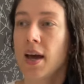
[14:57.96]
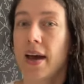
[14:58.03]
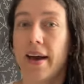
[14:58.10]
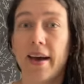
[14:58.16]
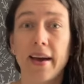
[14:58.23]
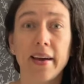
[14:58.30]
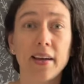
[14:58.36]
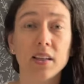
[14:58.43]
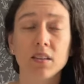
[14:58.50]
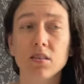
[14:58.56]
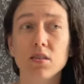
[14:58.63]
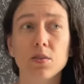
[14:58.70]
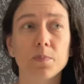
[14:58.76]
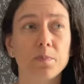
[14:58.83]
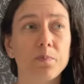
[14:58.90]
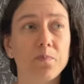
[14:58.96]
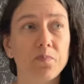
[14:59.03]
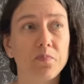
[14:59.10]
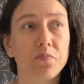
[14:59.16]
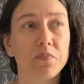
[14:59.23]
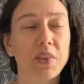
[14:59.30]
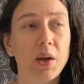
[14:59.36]
And
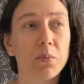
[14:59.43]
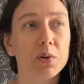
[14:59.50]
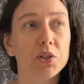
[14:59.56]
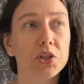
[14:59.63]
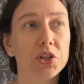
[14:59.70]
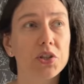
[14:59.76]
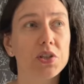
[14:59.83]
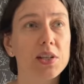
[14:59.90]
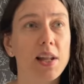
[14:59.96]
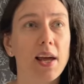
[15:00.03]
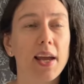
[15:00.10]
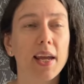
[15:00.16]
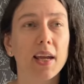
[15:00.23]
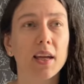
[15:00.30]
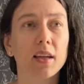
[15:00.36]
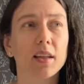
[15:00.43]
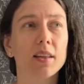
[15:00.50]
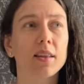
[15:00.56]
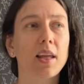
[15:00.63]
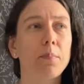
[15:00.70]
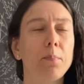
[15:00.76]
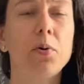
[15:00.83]
they were just like,
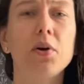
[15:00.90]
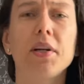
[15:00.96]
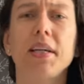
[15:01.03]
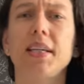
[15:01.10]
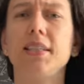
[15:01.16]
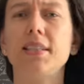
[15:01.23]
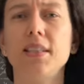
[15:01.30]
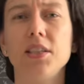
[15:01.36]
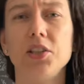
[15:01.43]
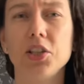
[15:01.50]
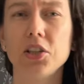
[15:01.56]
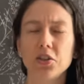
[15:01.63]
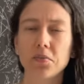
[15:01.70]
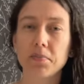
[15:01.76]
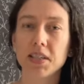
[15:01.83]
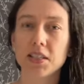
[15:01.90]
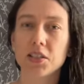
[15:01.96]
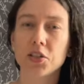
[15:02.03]
they put an ECG on me to